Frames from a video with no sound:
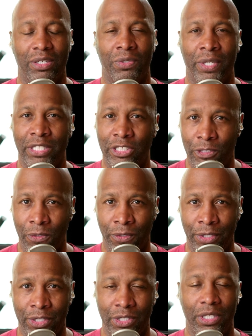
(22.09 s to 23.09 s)
Great
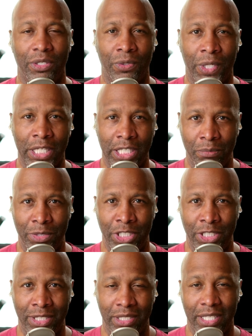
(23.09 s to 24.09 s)
stories, great
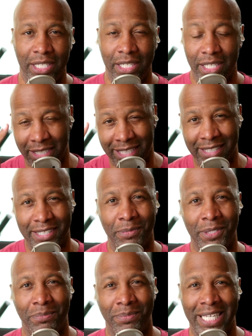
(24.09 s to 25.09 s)
images, and that's
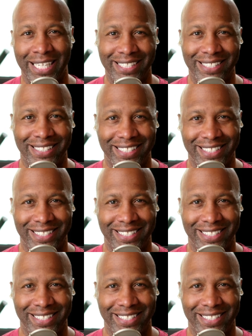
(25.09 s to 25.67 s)
coming up next.